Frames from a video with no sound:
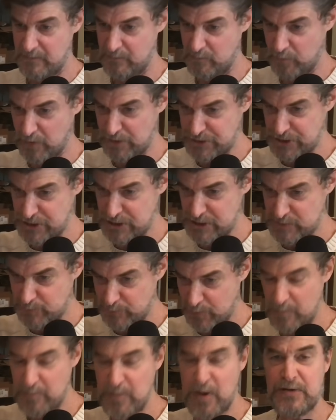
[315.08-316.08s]
what she's
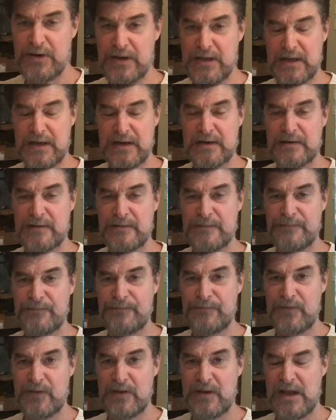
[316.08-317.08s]
promoting here,
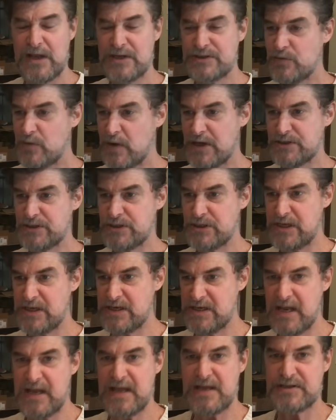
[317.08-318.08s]
is you actually
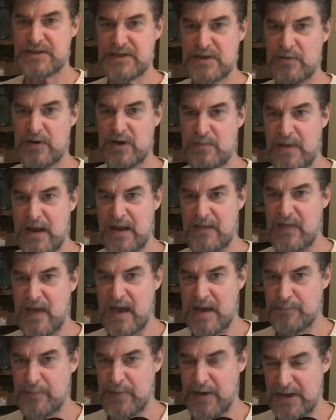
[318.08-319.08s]
need someone to make
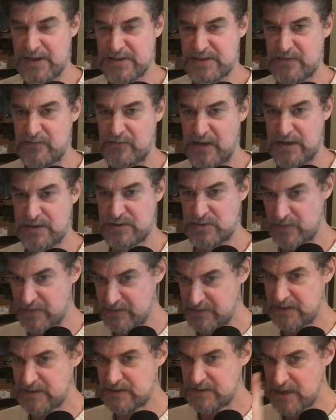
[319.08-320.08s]
that positive case. So
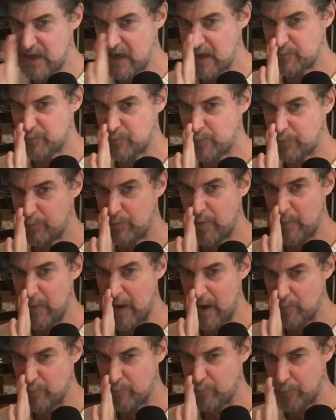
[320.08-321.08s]
this is not
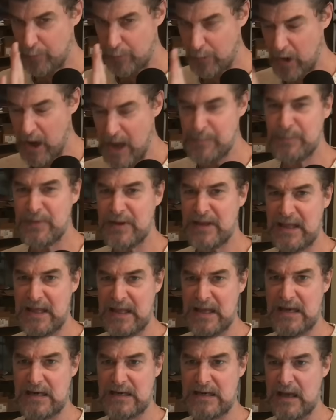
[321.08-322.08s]
about
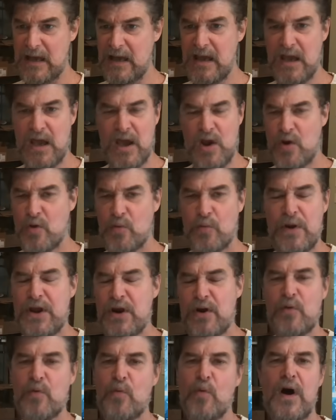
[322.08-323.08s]
propaganda. We
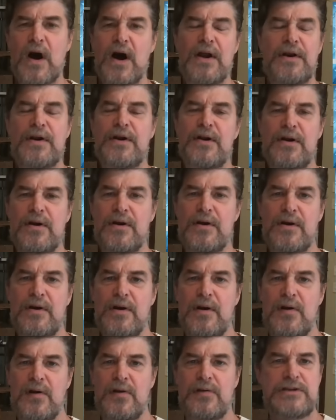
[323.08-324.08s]
don't want her
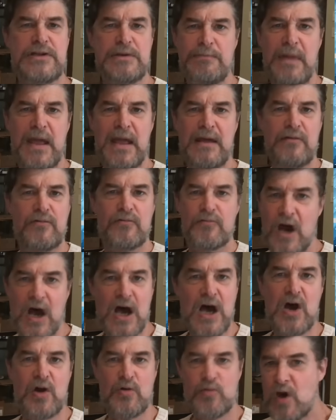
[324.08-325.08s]
to make
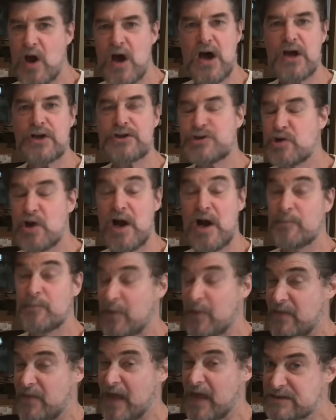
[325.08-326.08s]
rah Trump,
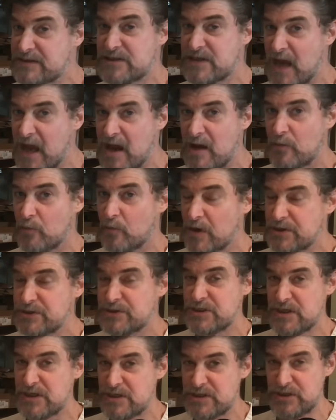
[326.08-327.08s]
and that's not what
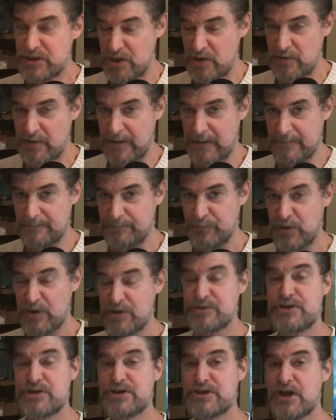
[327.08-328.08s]
she's doing.
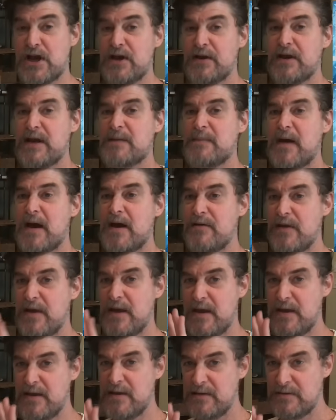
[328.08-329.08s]
She's talking about
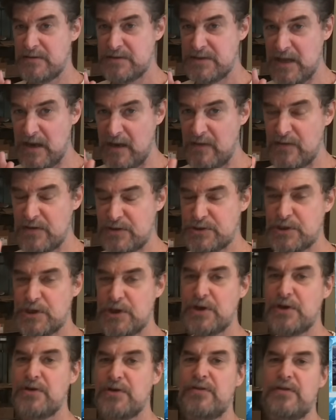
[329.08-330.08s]
telling the
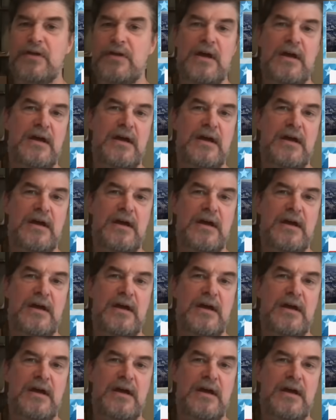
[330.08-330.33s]
truth.